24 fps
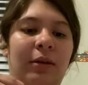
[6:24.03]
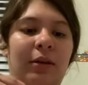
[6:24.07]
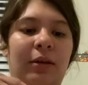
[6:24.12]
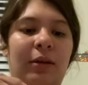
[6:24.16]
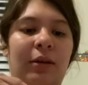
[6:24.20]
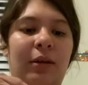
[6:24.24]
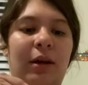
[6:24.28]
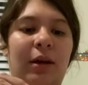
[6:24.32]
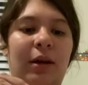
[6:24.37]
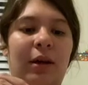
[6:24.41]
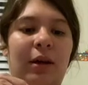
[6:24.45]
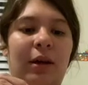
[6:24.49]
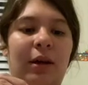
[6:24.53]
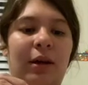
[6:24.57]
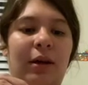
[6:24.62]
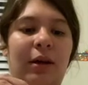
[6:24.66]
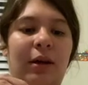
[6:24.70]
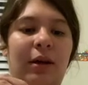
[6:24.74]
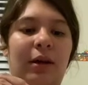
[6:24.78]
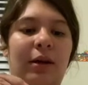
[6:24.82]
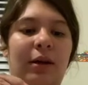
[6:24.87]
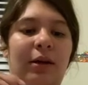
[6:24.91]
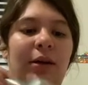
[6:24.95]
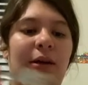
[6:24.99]

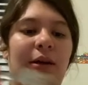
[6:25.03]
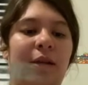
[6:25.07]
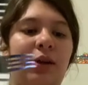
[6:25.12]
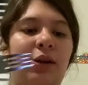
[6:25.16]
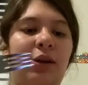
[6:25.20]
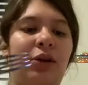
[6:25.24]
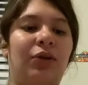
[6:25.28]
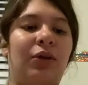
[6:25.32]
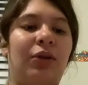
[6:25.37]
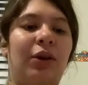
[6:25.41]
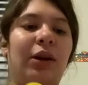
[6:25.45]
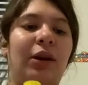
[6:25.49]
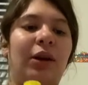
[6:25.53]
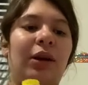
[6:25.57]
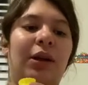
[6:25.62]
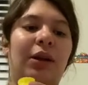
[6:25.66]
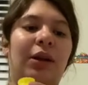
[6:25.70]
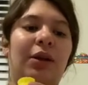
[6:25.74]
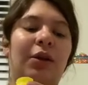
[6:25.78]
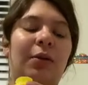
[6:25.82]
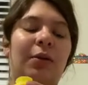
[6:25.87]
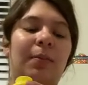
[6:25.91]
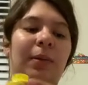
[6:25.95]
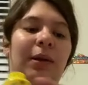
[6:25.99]
and you can
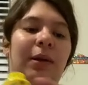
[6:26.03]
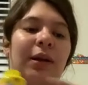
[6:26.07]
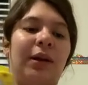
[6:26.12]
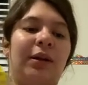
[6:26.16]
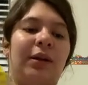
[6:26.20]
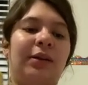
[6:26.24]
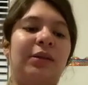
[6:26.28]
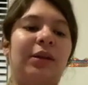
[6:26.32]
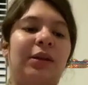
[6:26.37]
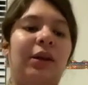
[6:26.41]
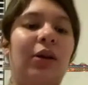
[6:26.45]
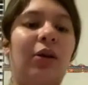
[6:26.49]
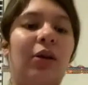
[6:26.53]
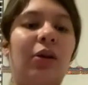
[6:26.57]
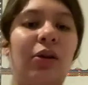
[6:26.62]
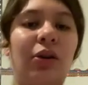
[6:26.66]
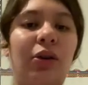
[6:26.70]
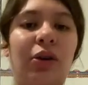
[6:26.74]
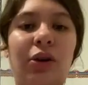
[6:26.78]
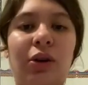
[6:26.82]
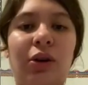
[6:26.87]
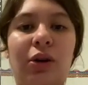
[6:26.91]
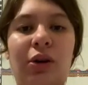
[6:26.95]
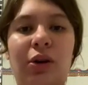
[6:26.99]
either place it on
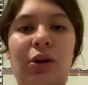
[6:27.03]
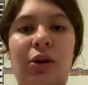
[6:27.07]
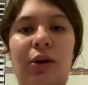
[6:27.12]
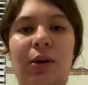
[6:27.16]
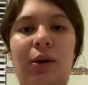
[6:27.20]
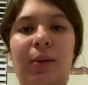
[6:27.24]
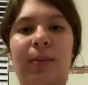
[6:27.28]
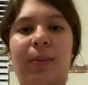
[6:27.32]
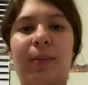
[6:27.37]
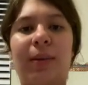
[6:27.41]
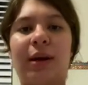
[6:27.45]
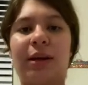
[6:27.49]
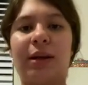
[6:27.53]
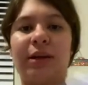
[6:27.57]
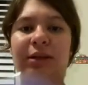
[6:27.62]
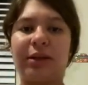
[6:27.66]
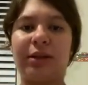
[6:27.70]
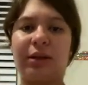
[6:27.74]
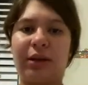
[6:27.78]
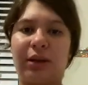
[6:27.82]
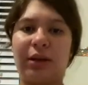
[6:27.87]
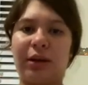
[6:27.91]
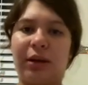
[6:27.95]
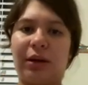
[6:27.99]
your
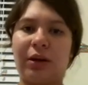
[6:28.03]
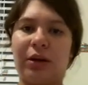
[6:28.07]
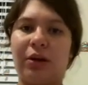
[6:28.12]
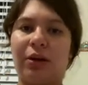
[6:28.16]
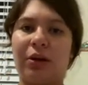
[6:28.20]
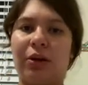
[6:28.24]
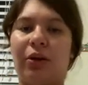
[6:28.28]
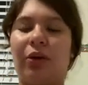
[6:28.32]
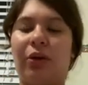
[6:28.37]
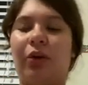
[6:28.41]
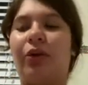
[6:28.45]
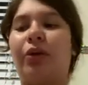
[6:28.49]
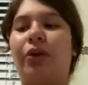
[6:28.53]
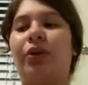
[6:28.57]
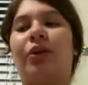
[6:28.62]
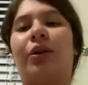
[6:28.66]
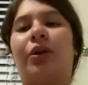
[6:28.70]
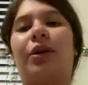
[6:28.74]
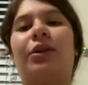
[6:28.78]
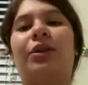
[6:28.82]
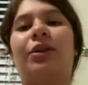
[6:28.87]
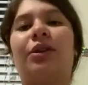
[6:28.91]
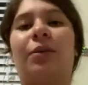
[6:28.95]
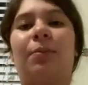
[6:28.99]
painting, or you
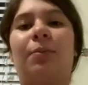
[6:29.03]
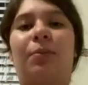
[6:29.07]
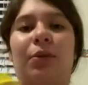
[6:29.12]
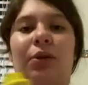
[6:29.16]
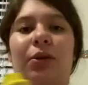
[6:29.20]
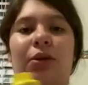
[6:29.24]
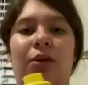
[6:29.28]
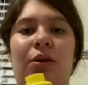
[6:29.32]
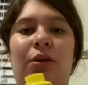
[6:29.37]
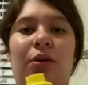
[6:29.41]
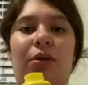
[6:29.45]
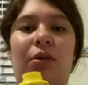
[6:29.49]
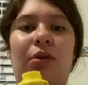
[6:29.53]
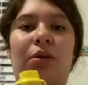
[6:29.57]
can dump your